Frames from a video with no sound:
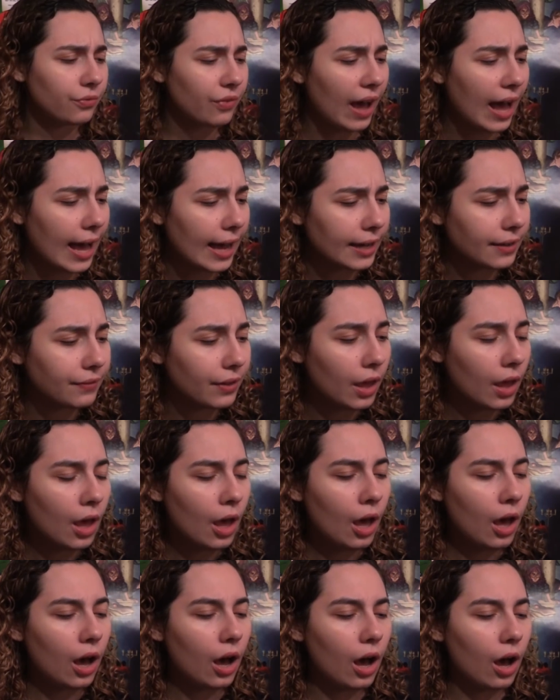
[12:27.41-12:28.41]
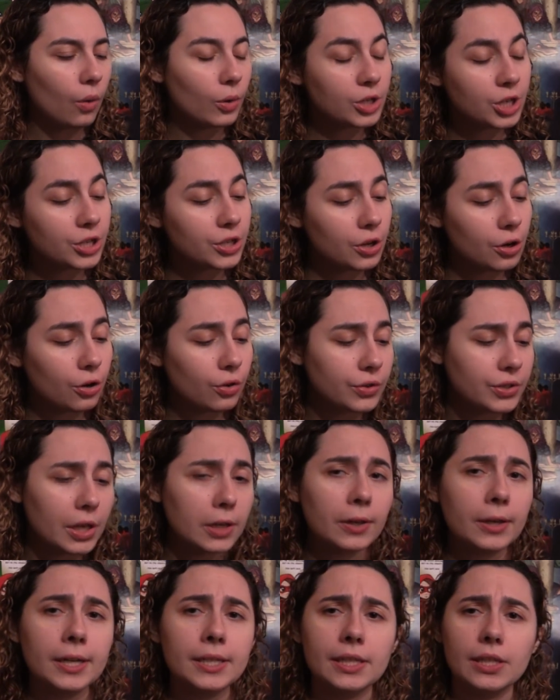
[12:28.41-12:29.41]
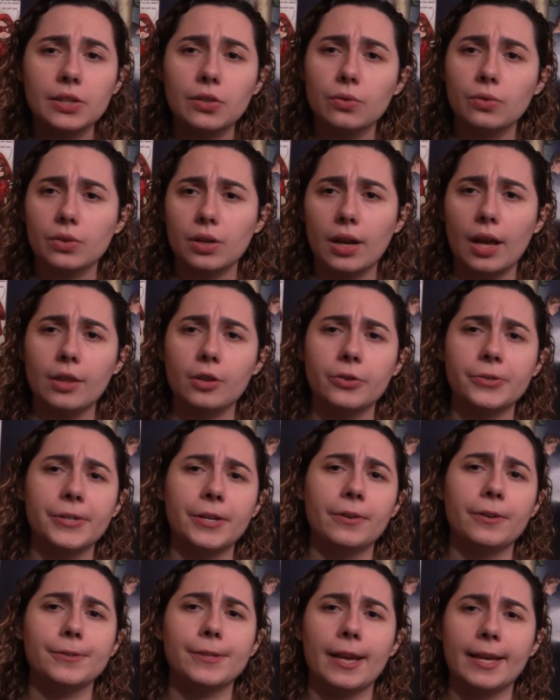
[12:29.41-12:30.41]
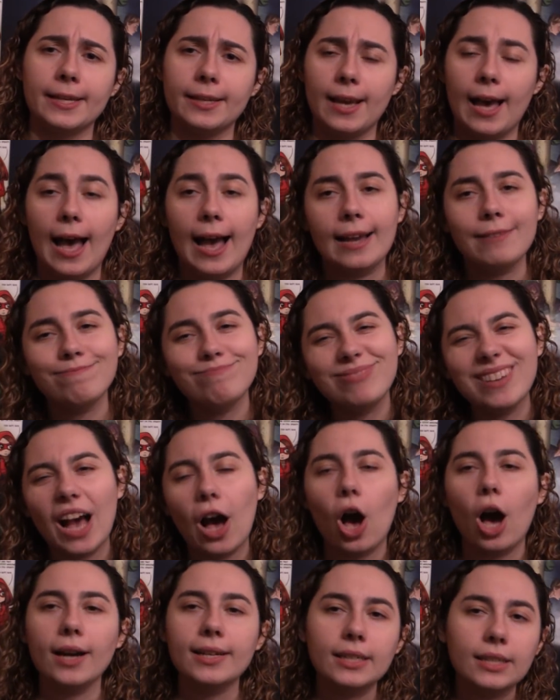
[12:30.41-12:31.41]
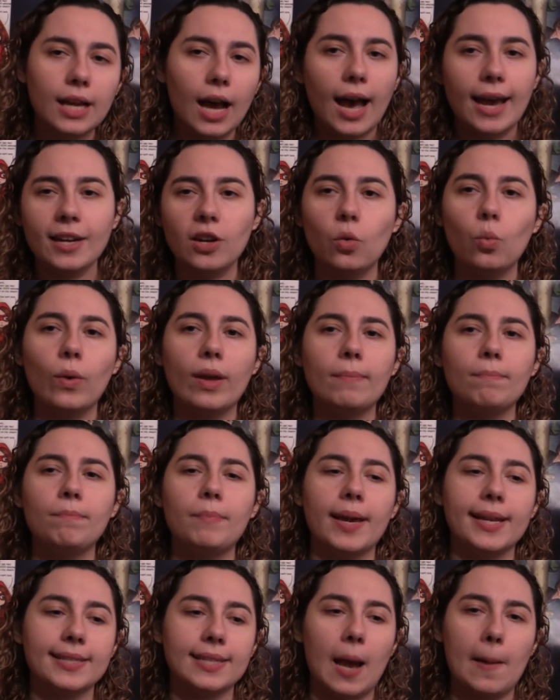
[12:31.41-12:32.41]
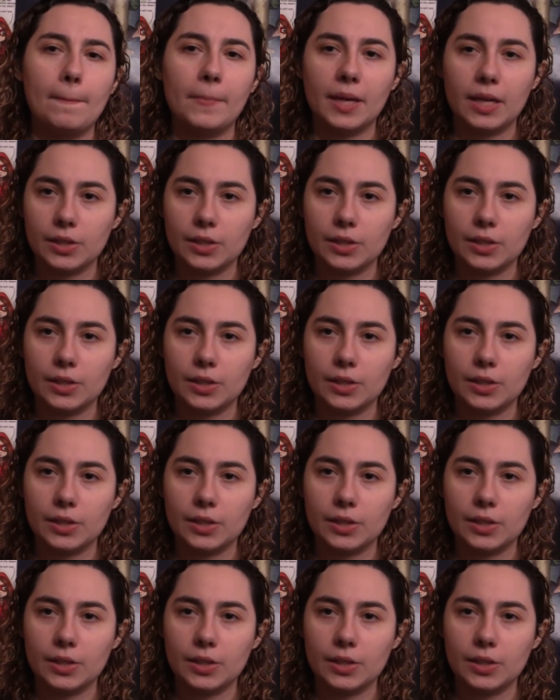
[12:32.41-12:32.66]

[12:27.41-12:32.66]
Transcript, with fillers: five, uh, which is a new series. This was another series that I, on kind of when picked up